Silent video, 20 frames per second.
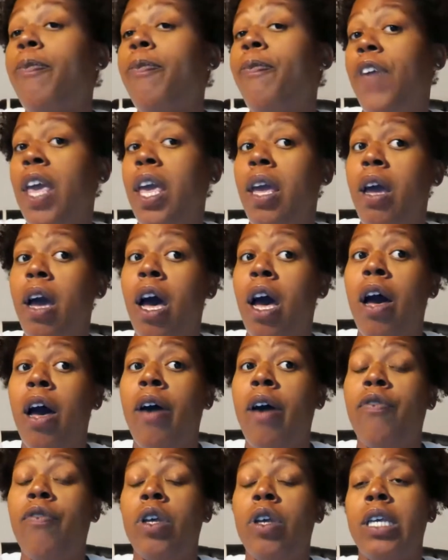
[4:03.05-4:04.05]
fee
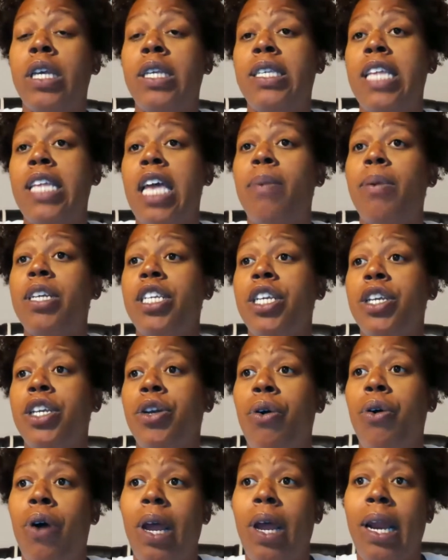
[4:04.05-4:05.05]
of establishing your
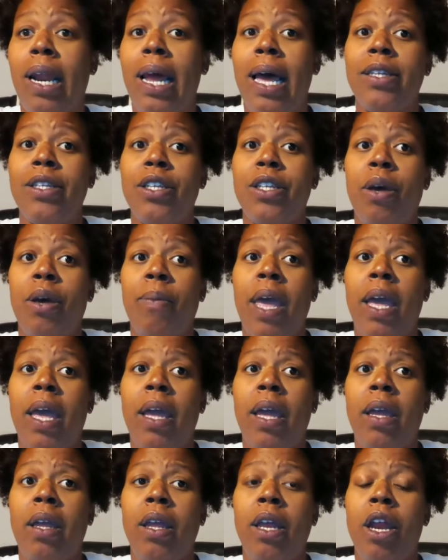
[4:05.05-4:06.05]
online
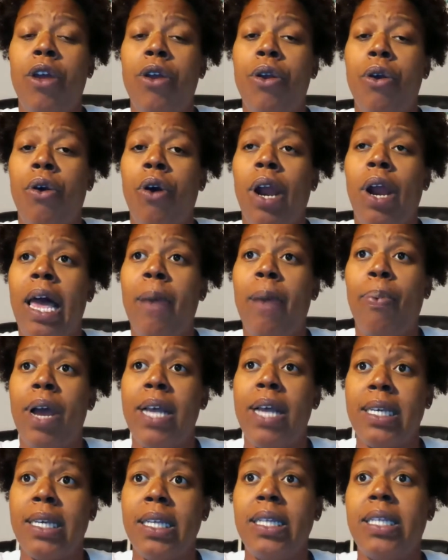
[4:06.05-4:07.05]
domain, you know, your online
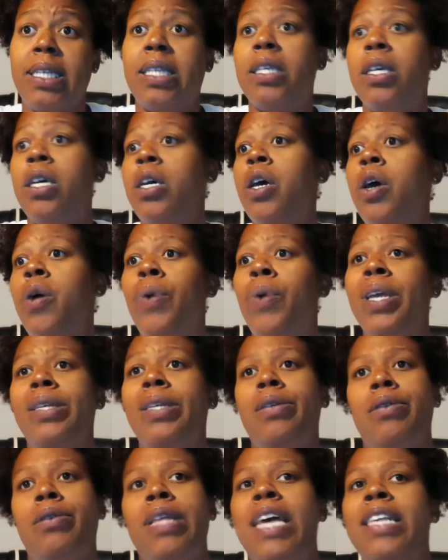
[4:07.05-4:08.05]
presence,
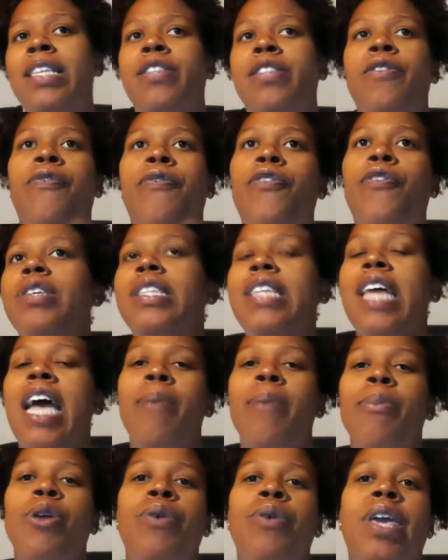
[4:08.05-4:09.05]
which that's the first
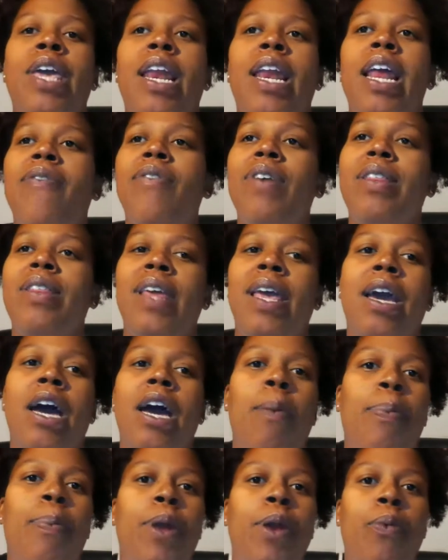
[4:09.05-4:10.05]
time you get everything
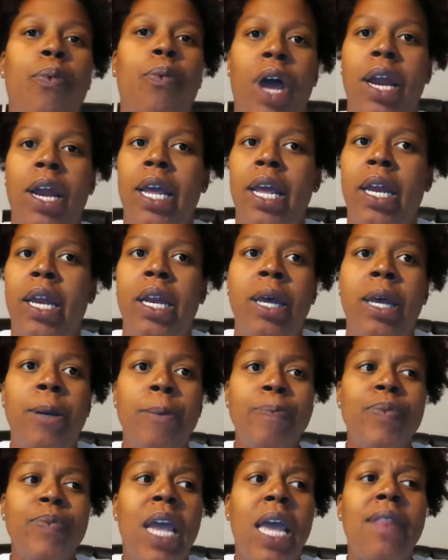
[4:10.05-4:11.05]
up and running.
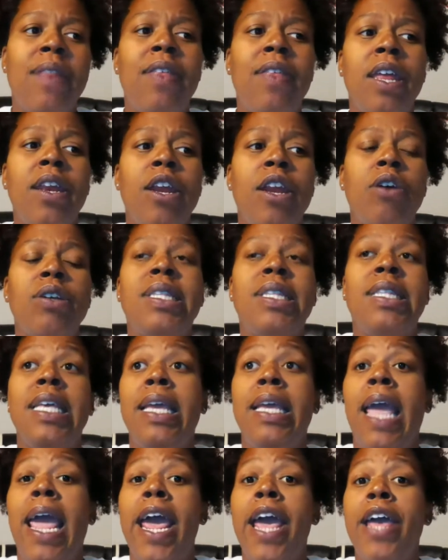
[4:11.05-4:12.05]
And then there's
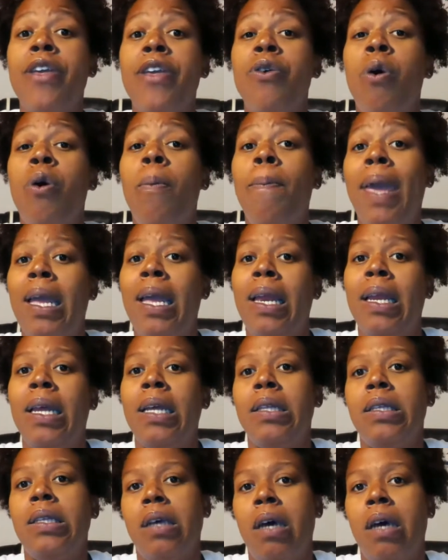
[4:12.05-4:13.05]
the annual
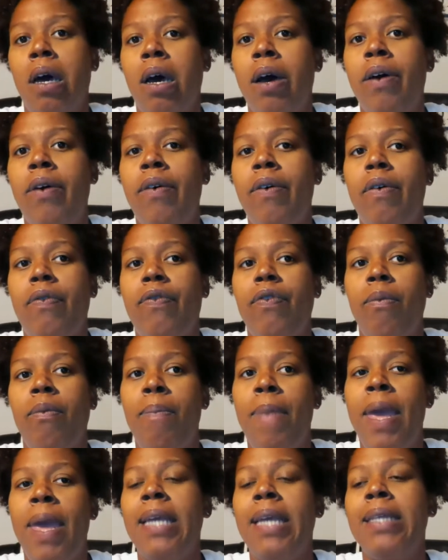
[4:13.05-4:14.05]
maintenance of
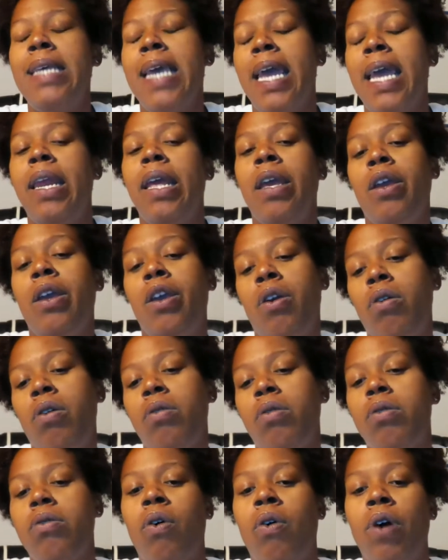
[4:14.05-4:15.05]
maintaining
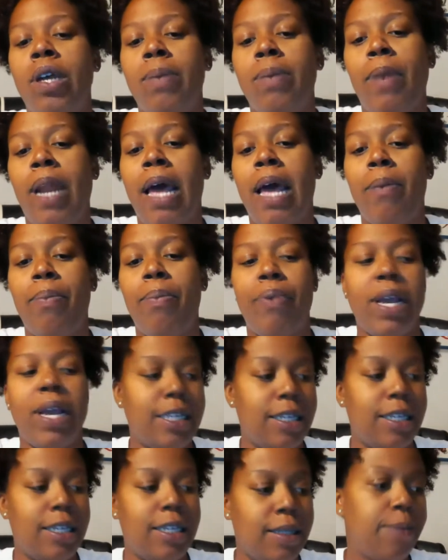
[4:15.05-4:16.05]
your online
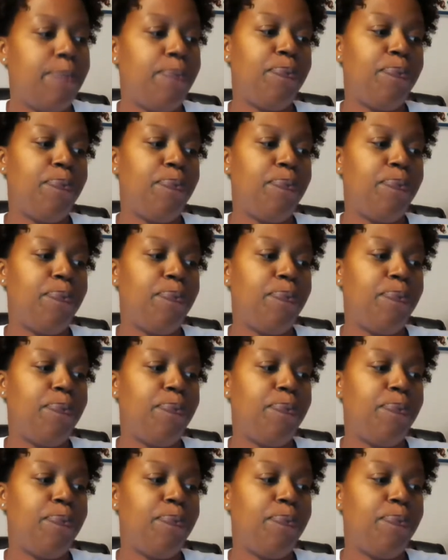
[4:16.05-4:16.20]
presence.